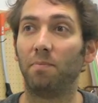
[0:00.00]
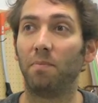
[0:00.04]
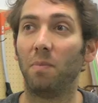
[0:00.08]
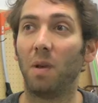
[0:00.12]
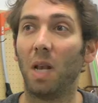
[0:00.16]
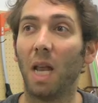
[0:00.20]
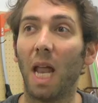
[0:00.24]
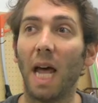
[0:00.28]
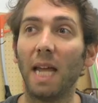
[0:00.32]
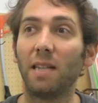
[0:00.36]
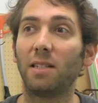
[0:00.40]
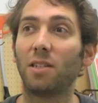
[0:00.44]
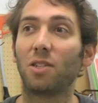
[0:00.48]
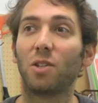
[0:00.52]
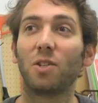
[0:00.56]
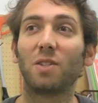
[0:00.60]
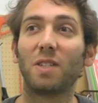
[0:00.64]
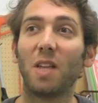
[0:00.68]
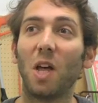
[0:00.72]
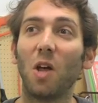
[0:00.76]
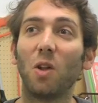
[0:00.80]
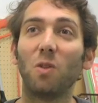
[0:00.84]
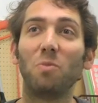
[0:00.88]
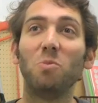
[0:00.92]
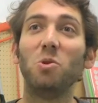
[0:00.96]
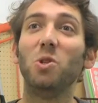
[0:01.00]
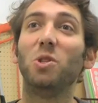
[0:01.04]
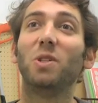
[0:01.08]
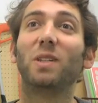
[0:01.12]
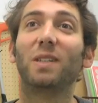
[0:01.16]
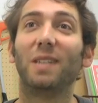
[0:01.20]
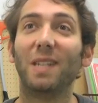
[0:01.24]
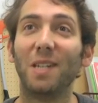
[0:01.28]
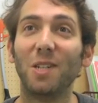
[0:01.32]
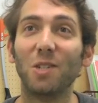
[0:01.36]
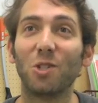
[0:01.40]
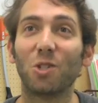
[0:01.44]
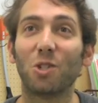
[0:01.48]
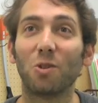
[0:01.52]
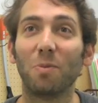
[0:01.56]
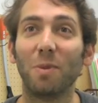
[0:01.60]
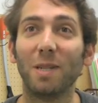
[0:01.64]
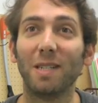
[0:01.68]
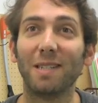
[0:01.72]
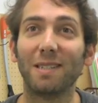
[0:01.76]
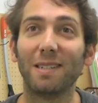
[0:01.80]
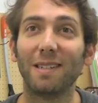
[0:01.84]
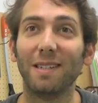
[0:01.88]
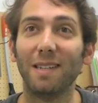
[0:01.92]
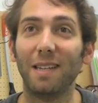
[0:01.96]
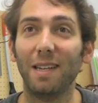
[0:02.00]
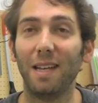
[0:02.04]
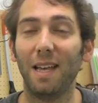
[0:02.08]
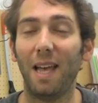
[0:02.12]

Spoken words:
light to sound musical instrument.